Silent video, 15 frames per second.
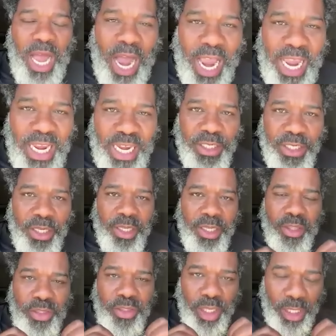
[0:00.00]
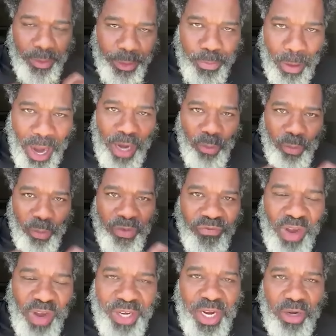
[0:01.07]
heightened the spot we
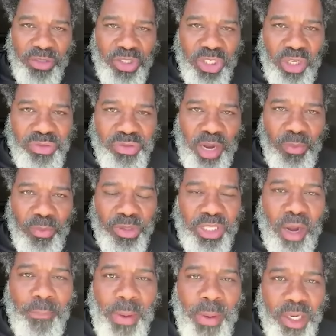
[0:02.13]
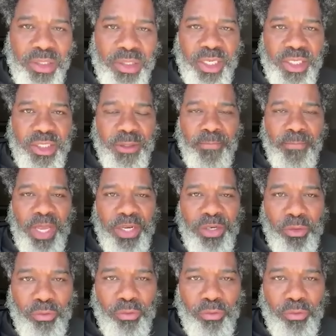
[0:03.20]
find ourselves at with our politics and the